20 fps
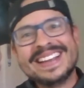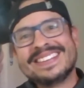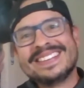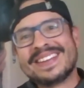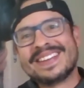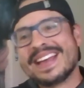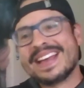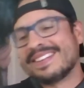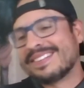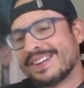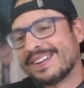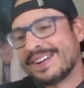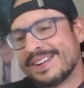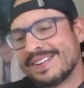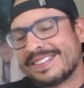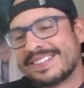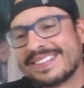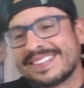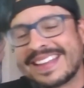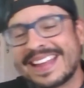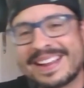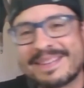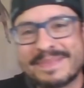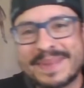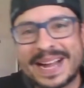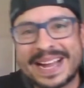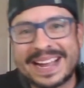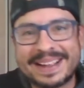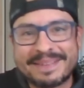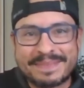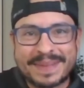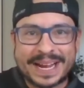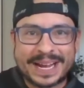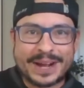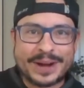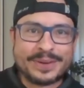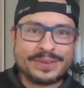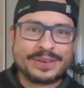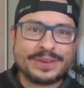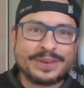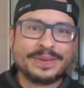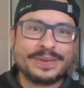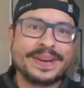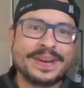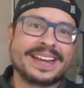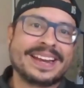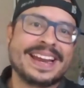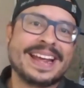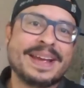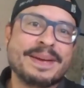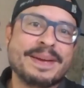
So yeah, Serge is like my go-to nickname.